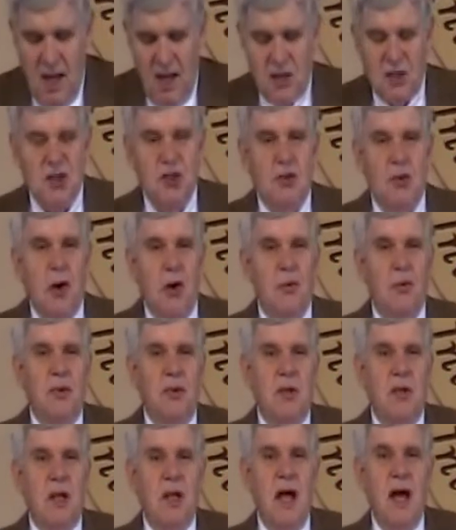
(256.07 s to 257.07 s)
And the
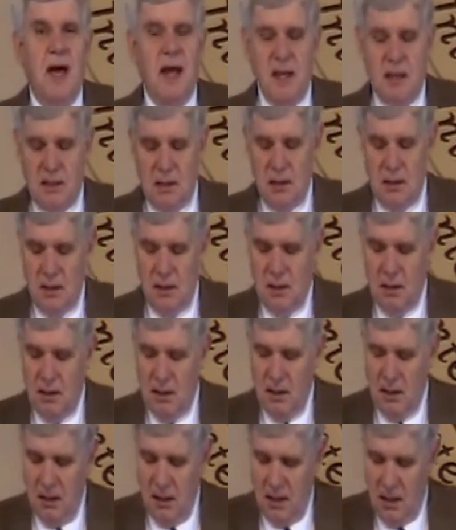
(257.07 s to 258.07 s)
stronger the light,
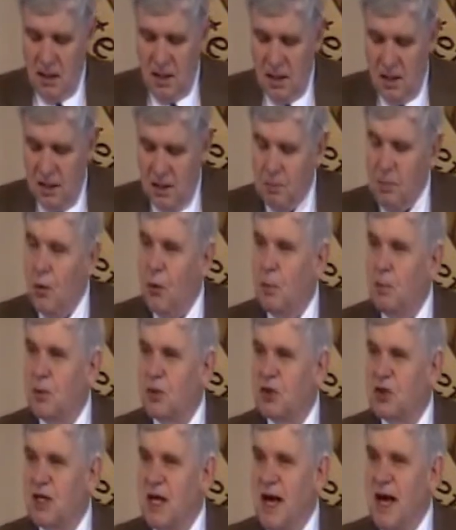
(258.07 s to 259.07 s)
the more
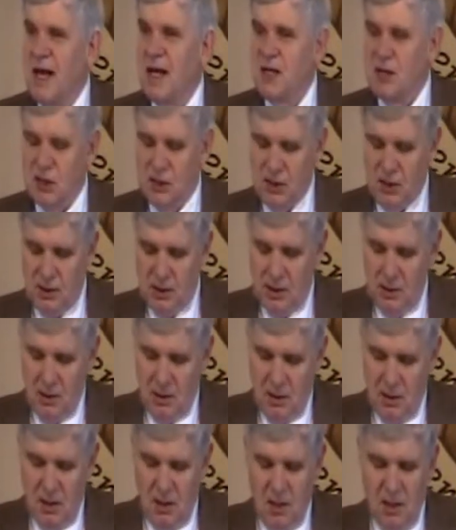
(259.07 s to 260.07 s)
precise,
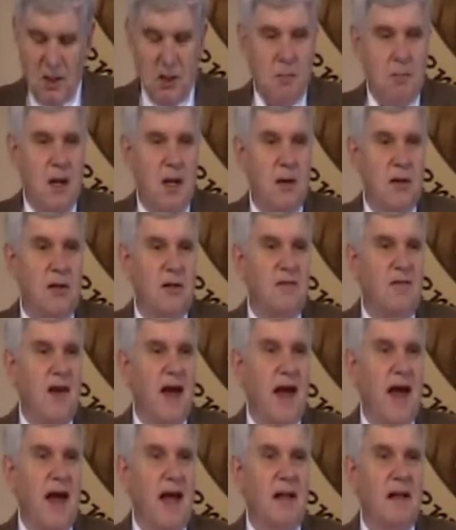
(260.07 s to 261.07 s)
the better
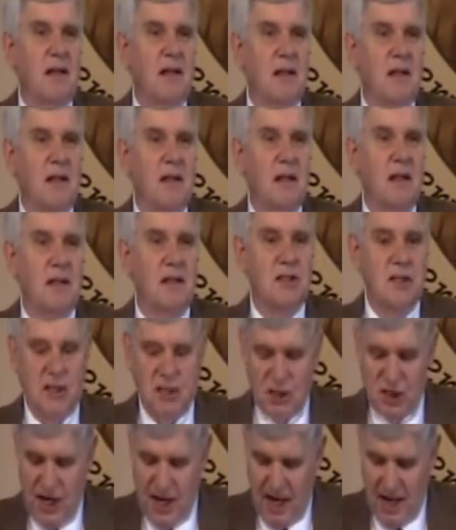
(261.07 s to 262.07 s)
defined is
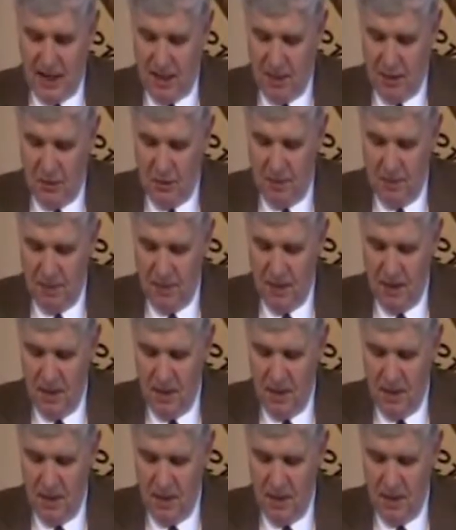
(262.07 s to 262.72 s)
the shadow.